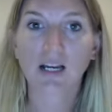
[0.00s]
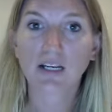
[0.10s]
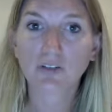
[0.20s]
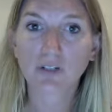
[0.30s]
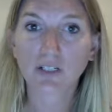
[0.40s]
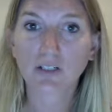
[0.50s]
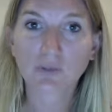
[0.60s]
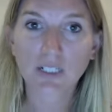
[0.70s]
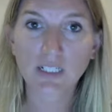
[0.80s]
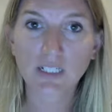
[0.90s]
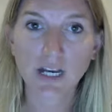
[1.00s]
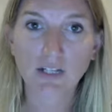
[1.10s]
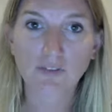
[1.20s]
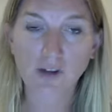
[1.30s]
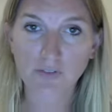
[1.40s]
I created a reading
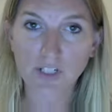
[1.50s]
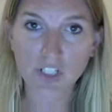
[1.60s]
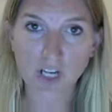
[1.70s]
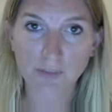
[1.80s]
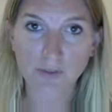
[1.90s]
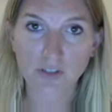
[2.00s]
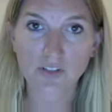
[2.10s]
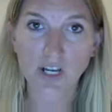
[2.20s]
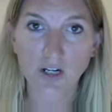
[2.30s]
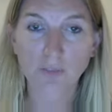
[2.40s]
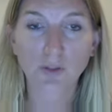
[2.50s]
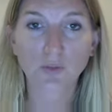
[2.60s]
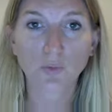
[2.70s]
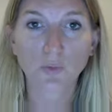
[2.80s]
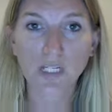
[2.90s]
guide for every chapter to help
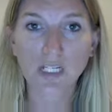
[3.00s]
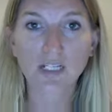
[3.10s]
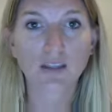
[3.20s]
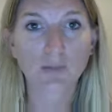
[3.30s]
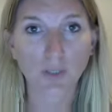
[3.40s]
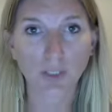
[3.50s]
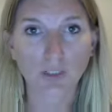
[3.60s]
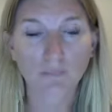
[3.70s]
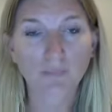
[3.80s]
you read the book.